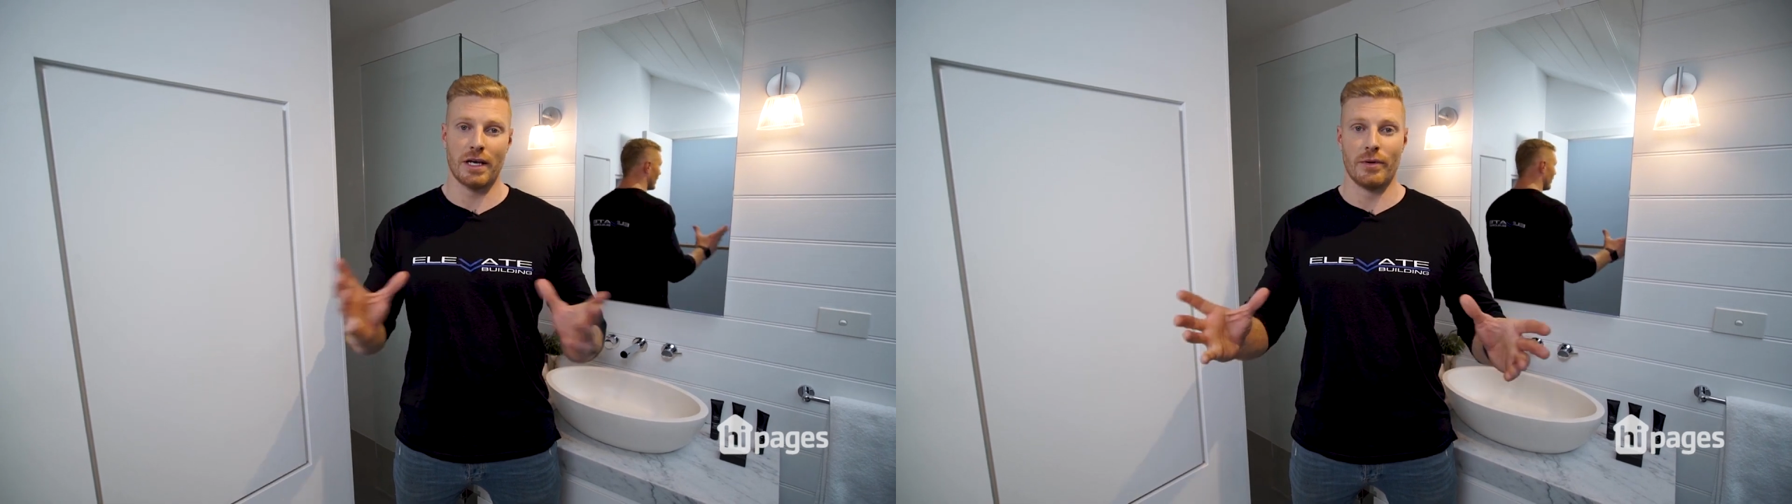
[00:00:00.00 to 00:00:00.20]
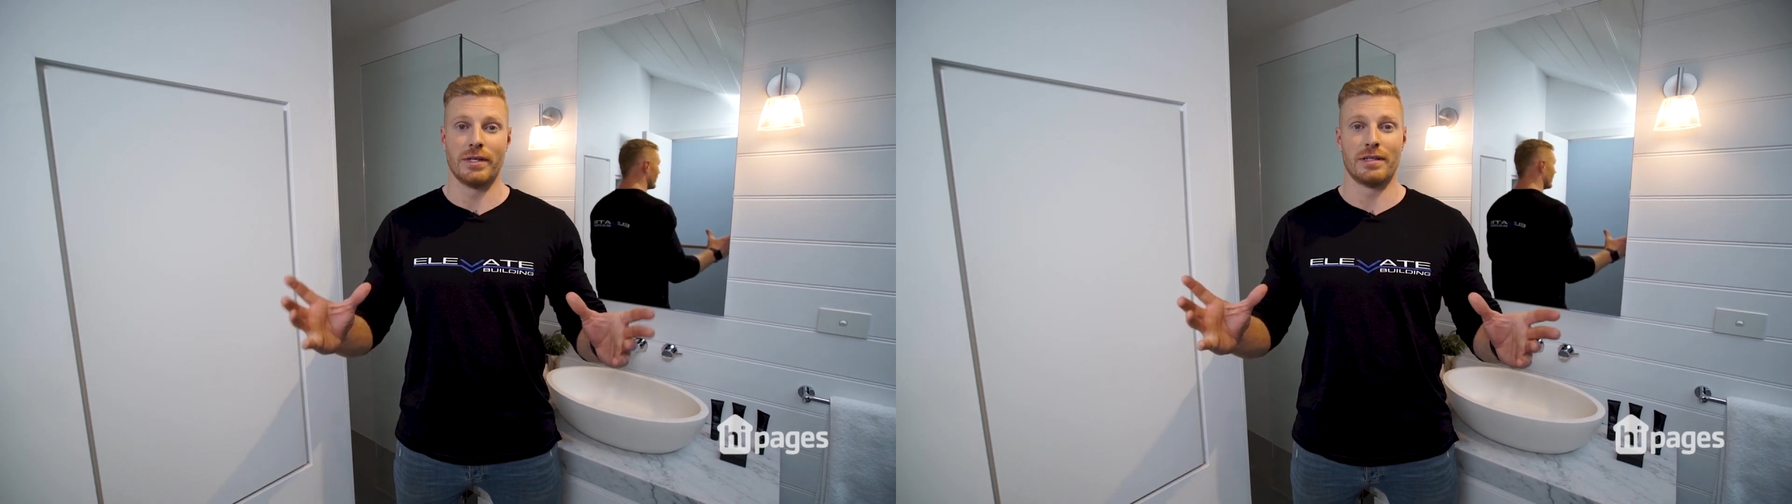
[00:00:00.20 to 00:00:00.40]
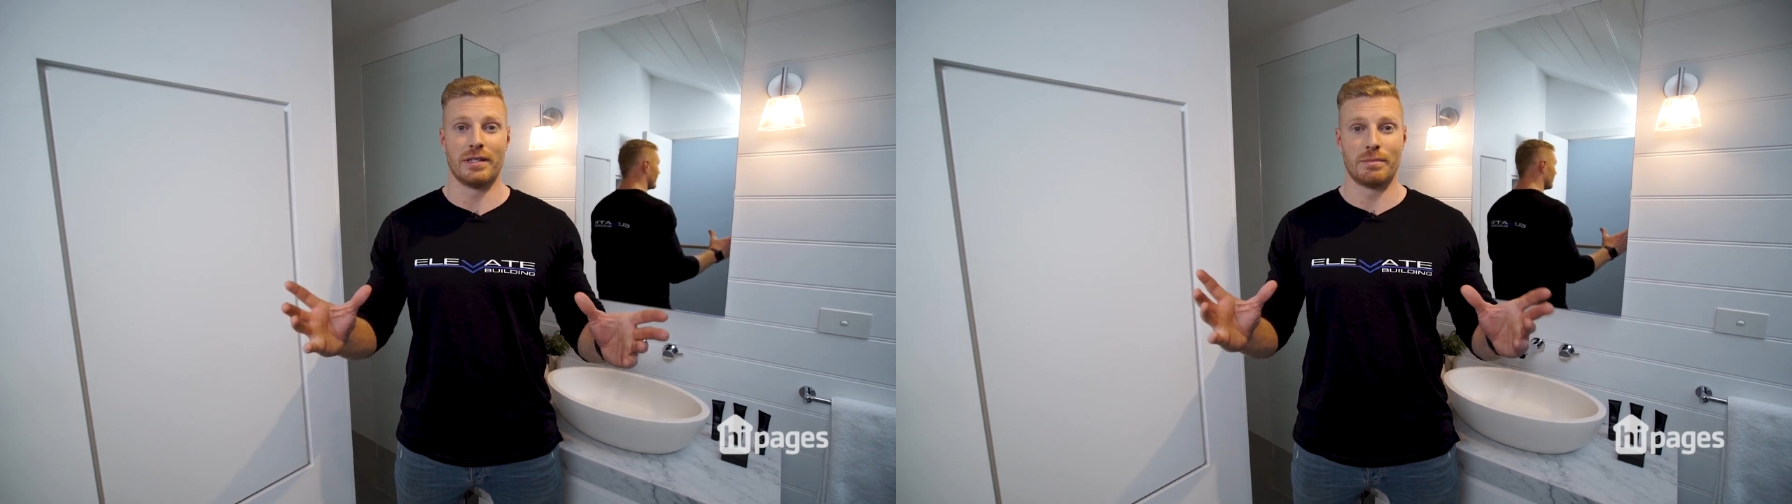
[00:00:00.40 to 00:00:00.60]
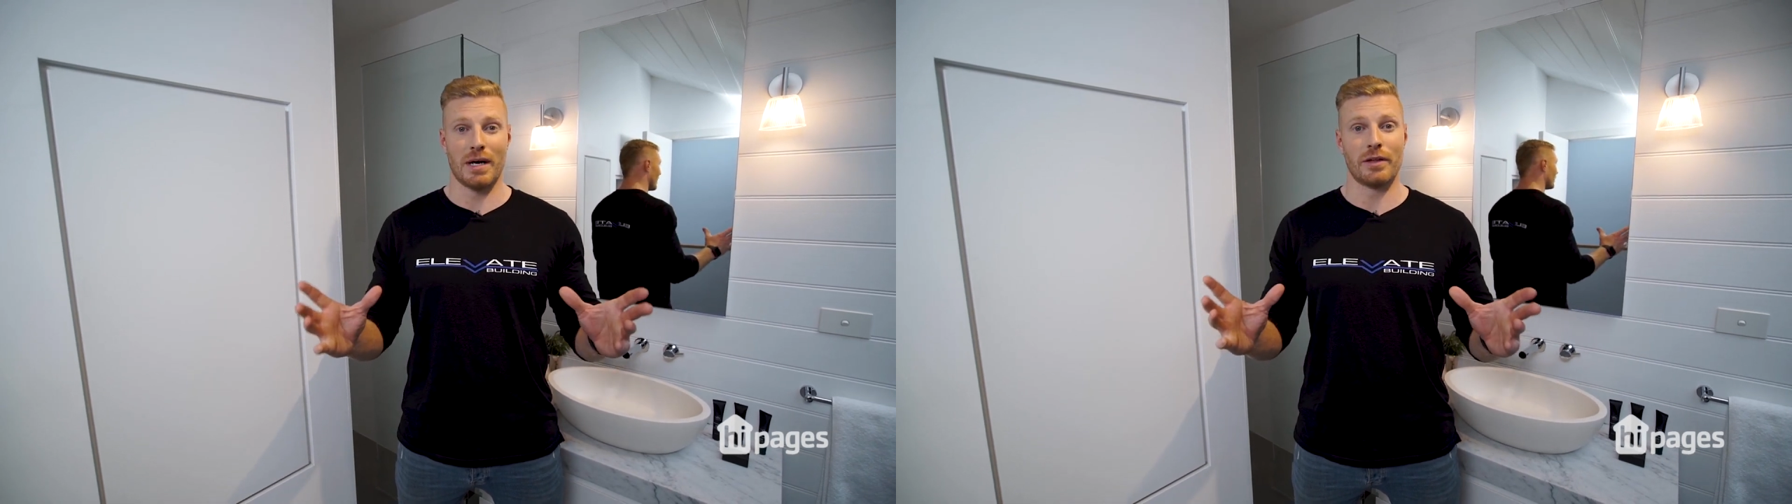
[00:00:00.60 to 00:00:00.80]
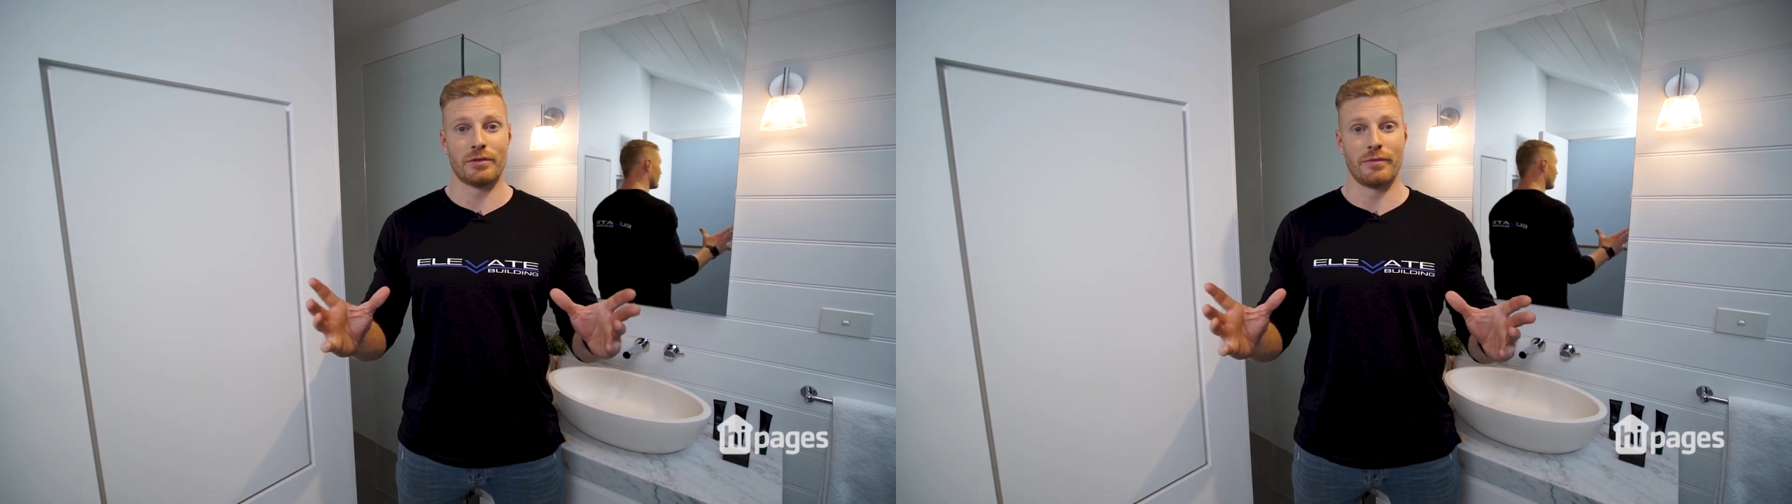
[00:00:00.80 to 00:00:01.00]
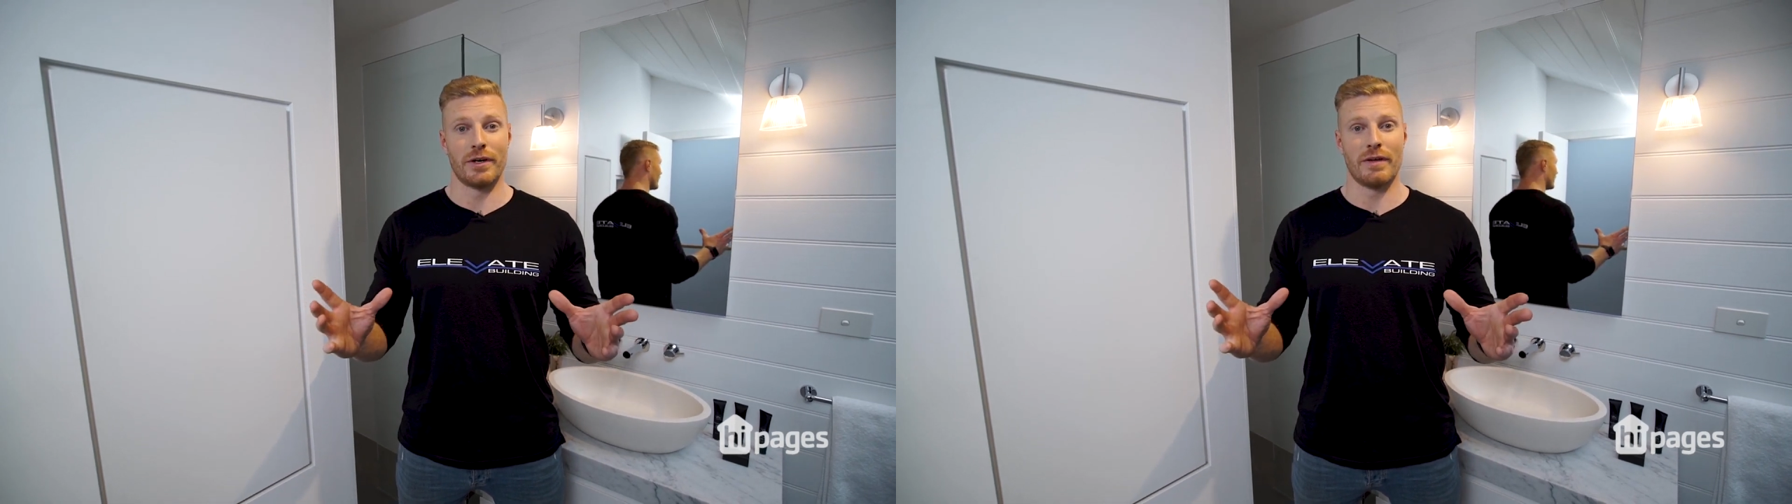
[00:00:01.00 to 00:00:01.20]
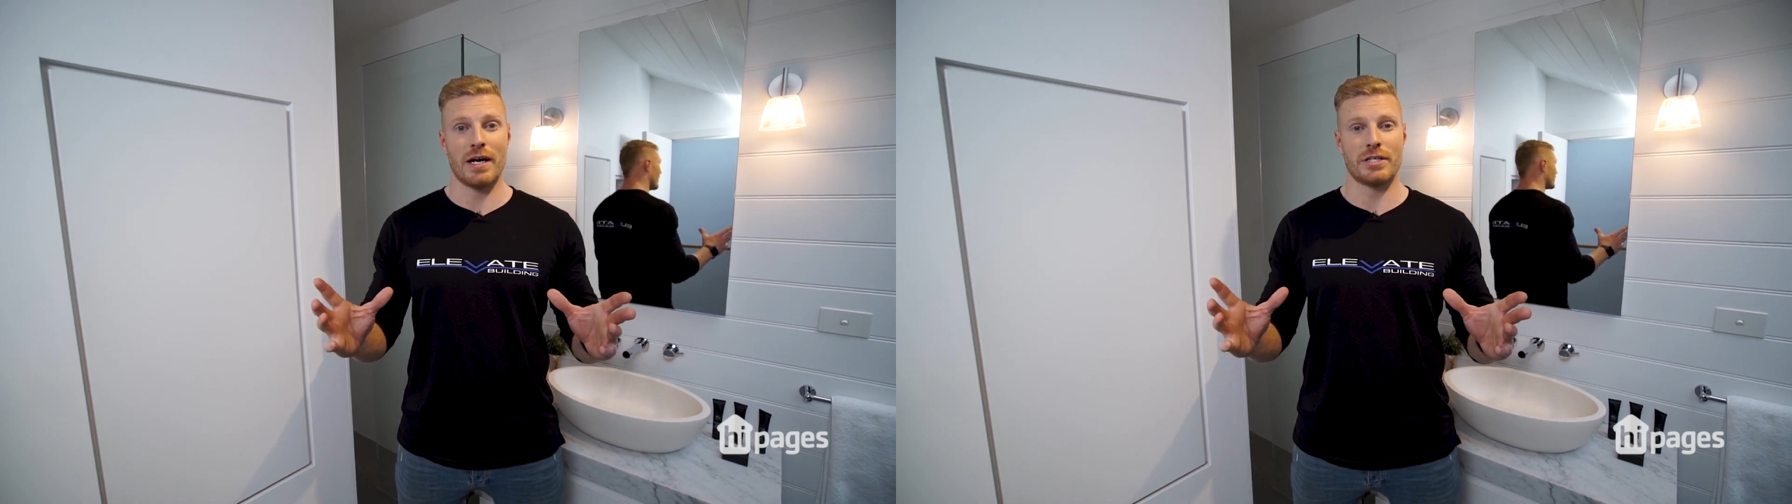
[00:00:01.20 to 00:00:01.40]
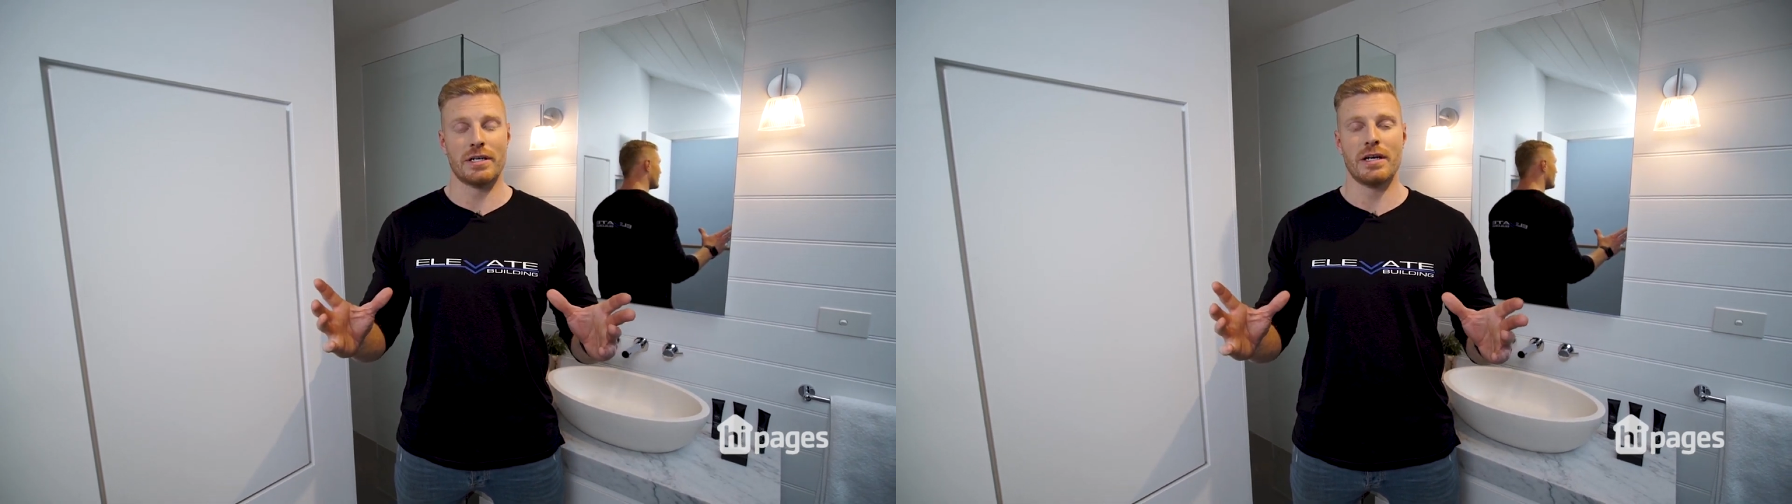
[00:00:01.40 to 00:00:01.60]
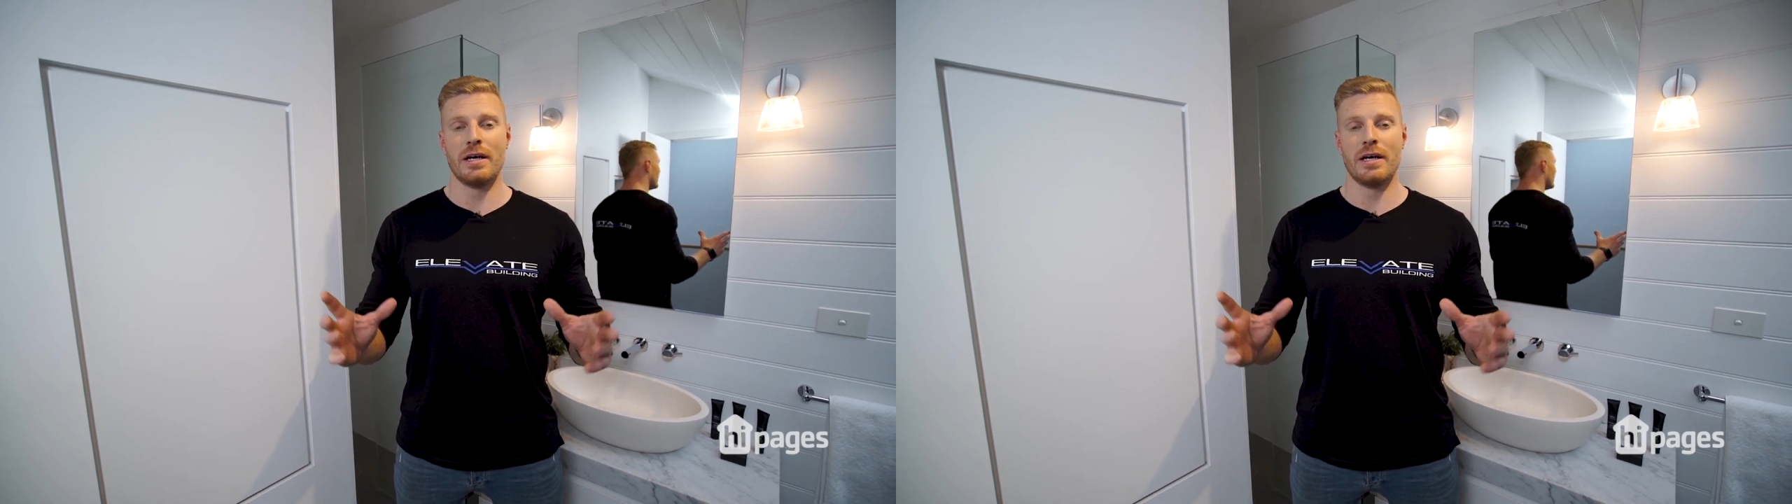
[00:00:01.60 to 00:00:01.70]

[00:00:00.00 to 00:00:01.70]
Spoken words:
go into this bathroom renovation,